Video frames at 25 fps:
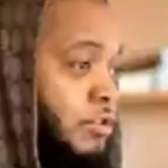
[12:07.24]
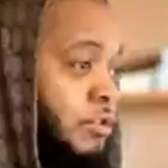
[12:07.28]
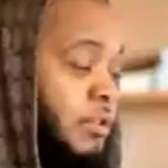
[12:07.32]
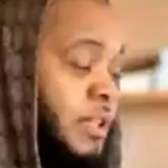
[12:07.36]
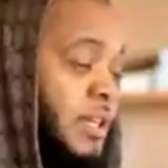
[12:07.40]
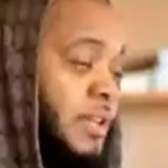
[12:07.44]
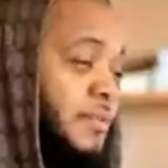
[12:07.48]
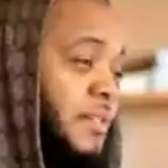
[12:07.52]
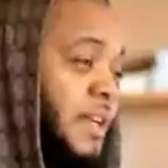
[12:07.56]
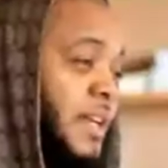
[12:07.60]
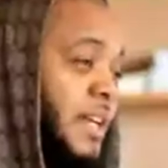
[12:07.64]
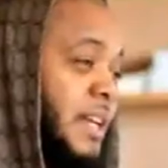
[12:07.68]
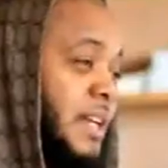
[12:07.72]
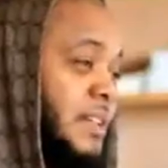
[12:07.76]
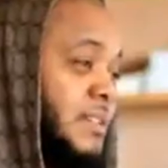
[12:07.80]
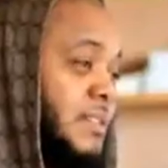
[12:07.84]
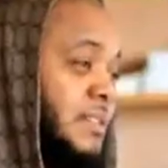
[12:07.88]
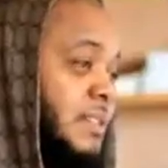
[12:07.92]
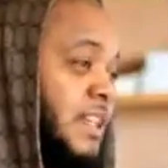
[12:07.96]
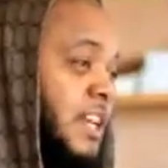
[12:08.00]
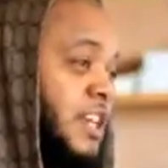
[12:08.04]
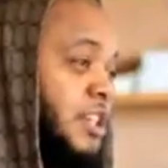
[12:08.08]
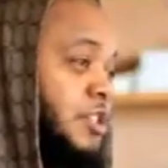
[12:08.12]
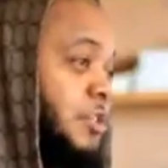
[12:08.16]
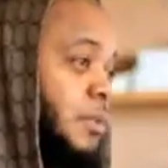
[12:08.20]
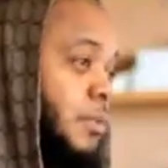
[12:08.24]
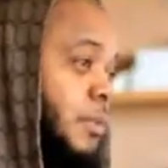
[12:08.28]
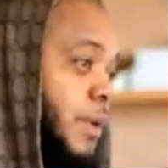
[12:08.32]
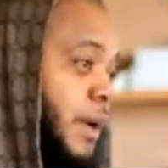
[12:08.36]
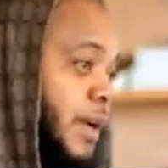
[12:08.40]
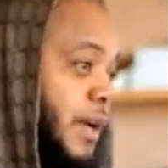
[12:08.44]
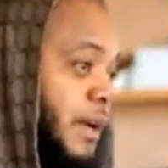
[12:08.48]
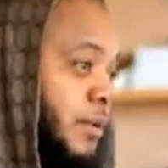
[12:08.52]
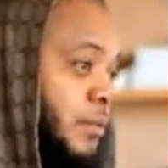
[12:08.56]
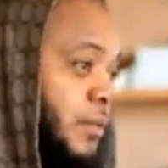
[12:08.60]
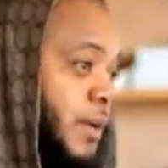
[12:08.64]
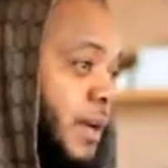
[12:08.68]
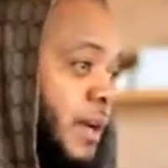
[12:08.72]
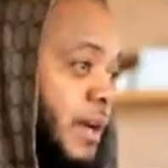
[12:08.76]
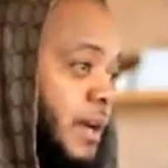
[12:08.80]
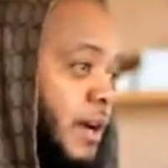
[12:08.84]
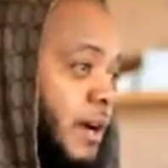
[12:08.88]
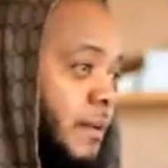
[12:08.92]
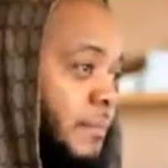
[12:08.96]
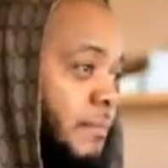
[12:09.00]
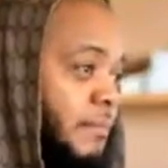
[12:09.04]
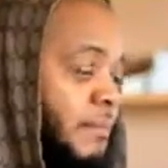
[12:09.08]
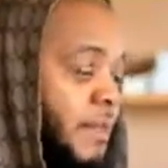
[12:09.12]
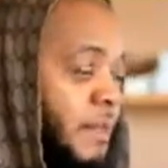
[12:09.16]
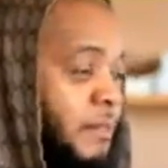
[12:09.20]
you, even at that stage where
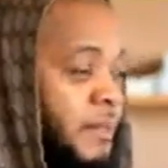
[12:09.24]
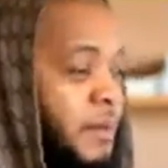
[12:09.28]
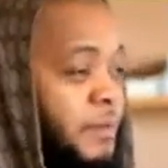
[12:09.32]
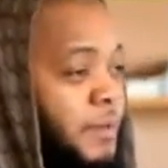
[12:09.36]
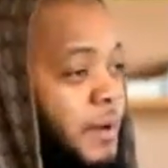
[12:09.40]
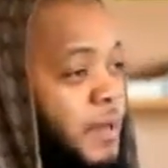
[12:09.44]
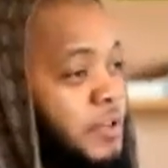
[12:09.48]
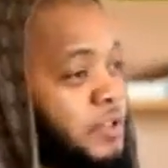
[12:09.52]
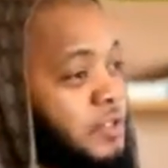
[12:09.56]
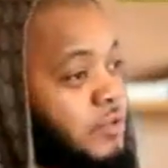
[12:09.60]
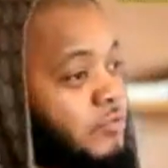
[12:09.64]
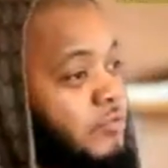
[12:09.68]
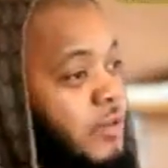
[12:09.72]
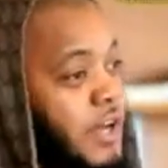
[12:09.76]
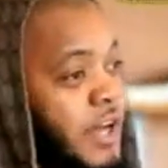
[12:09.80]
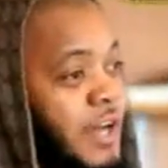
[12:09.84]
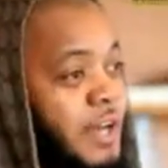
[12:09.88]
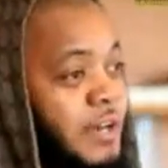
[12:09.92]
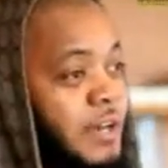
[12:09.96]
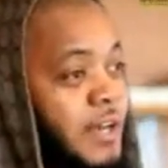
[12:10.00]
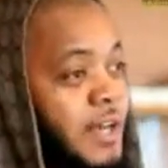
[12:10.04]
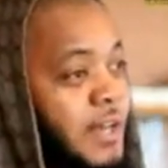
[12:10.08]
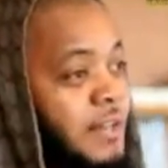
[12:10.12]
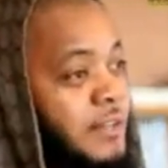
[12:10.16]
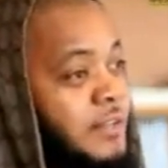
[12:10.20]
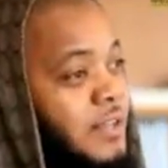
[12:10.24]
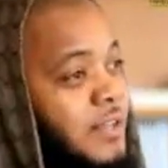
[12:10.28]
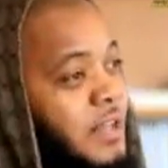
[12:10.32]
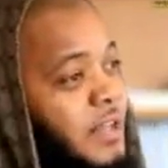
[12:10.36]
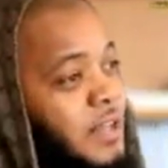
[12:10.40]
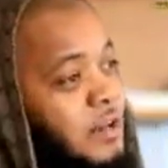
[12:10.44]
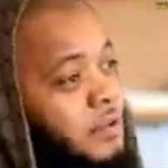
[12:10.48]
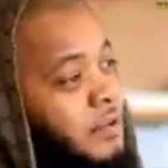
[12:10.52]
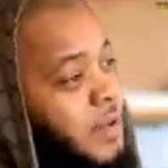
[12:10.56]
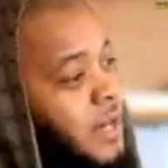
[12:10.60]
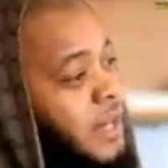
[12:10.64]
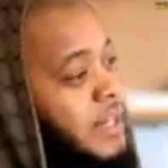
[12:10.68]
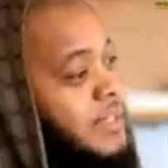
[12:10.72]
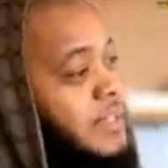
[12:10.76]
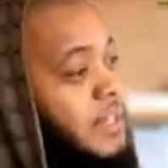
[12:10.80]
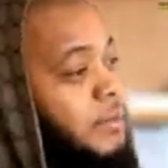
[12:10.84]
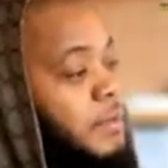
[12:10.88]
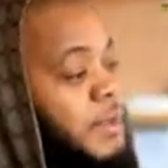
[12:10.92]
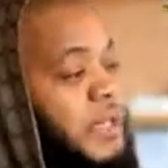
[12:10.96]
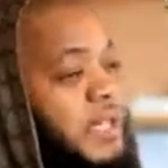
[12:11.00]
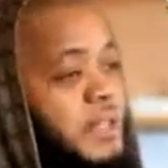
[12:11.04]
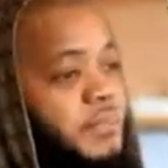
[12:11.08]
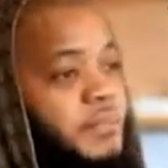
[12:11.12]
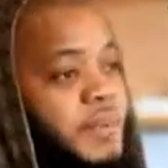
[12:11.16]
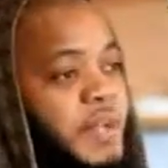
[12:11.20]
the people I was around had, like I say,
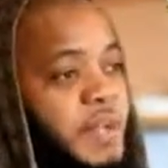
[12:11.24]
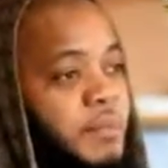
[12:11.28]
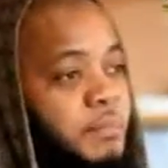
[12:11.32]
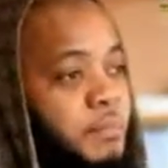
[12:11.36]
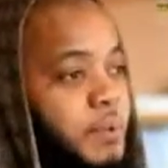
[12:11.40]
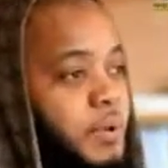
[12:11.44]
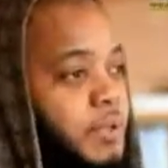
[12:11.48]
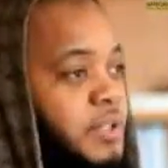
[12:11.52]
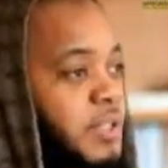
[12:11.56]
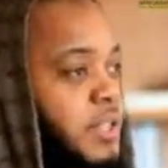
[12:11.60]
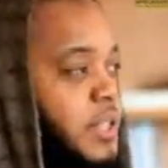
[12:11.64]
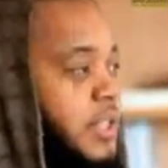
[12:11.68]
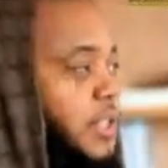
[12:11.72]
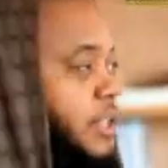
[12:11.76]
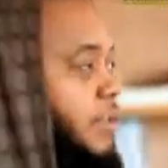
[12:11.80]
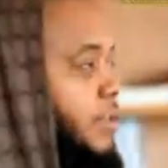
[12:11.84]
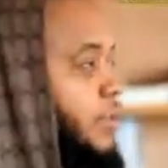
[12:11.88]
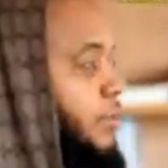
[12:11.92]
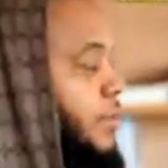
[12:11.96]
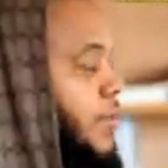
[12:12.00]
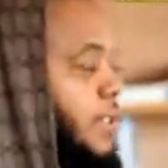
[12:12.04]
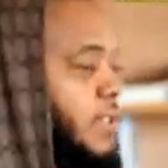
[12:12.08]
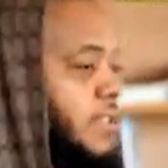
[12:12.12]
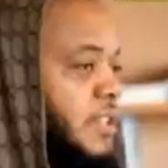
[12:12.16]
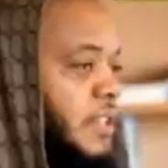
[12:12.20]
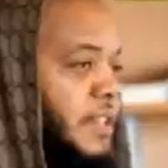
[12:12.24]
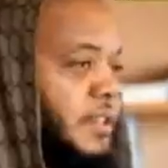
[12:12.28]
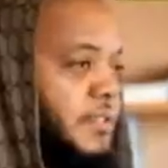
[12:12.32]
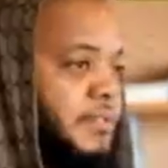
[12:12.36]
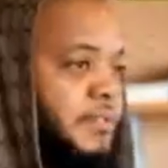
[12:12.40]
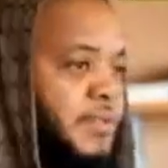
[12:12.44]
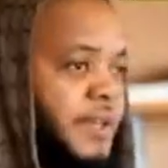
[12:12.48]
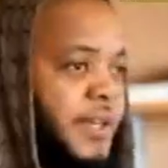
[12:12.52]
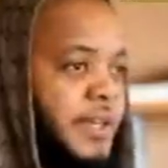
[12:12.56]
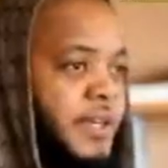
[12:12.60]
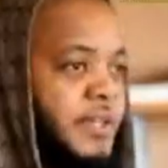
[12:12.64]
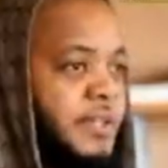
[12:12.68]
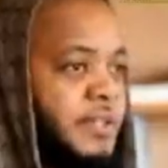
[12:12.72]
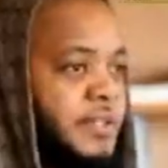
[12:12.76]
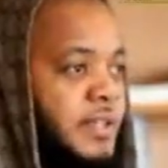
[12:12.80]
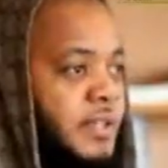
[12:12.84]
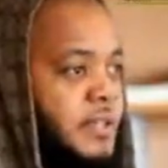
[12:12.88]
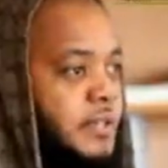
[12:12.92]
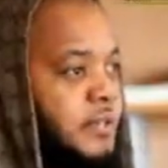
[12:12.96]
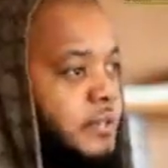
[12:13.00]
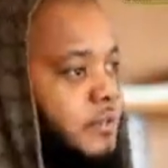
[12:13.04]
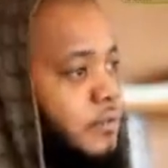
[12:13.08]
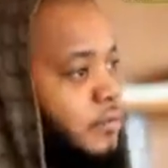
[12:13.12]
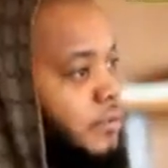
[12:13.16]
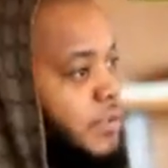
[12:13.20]
were leaving their body, doing certain things
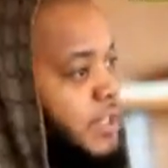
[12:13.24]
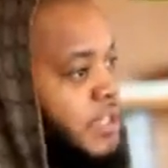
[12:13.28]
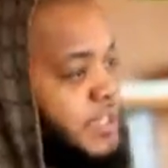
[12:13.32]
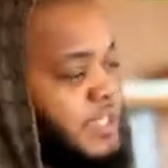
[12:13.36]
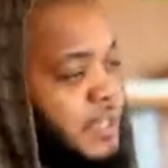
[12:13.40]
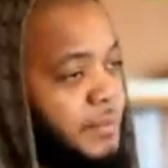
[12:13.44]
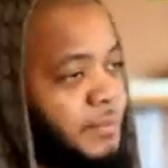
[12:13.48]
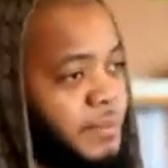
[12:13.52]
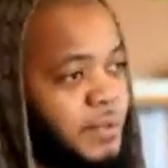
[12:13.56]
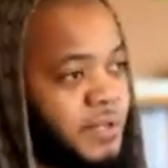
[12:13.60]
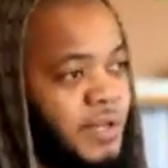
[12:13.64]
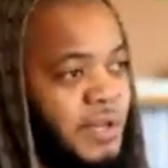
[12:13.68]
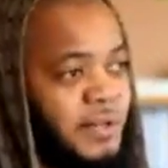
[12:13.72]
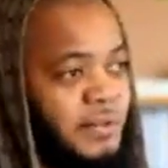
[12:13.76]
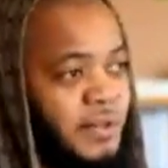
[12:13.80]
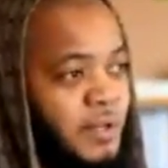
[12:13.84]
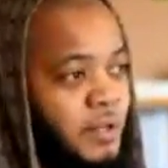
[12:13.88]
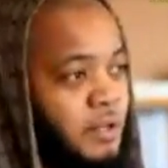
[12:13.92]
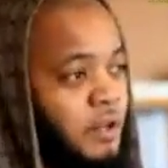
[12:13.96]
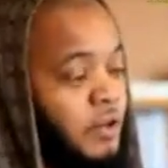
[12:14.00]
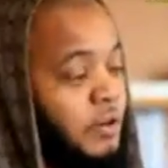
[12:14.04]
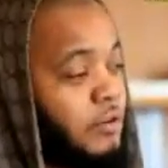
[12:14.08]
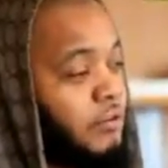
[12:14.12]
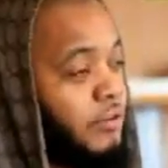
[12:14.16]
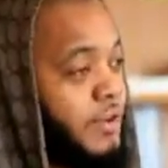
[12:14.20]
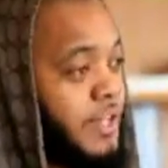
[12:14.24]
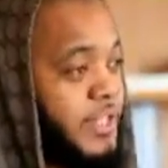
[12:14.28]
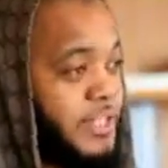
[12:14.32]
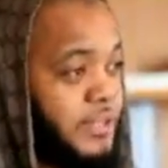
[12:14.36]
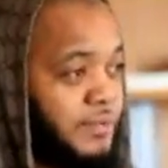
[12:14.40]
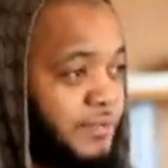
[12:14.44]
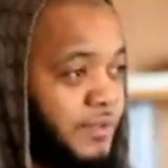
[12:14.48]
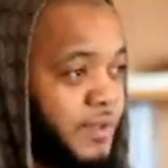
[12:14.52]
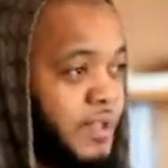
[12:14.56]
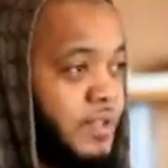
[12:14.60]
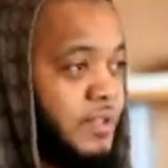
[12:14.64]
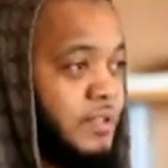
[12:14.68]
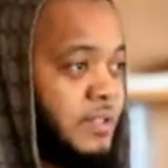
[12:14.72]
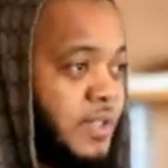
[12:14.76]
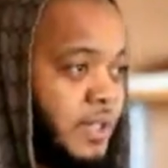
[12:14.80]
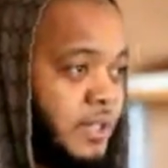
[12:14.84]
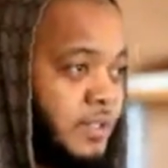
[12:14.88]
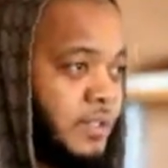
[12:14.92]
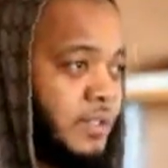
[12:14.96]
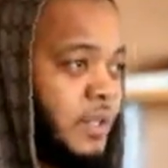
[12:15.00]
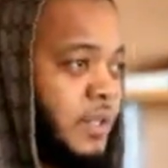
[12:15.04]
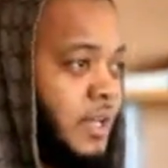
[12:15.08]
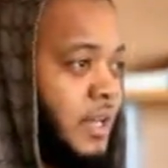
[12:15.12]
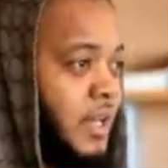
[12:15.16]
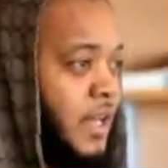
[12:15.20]
and all these type of, like, a lot of crazy things,
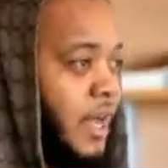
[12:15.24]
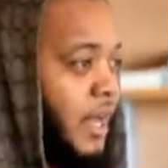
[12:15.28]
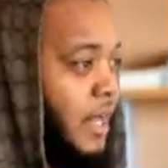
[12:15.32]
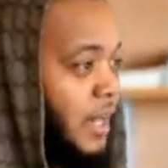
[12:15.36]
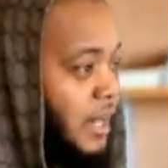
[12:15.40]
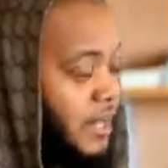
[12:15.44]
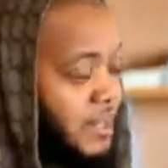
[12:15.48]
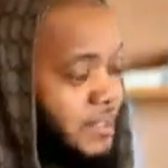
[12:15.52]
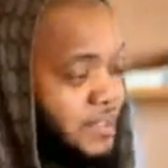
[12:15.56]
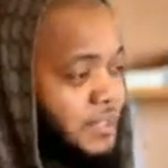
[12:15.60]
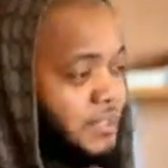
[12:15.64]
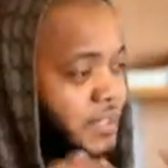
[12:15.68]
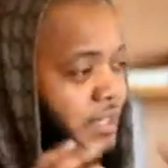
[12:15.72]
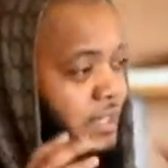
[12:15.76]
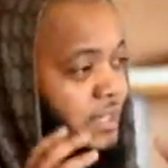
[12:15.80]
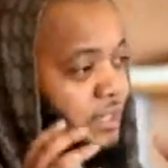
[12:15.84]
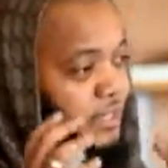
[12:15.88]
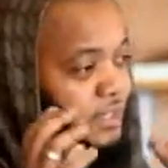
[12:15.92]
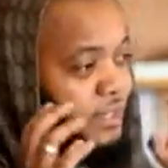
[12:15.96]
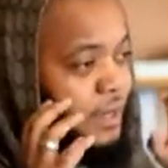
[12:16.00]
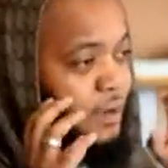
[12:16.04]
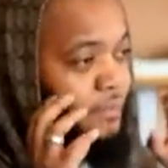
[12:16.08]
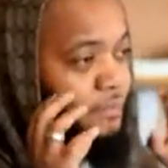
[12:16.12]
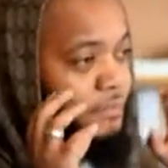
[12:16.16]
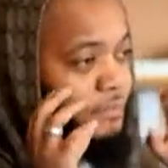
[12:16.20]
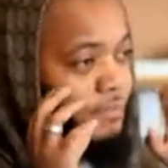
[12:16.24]
and like I say,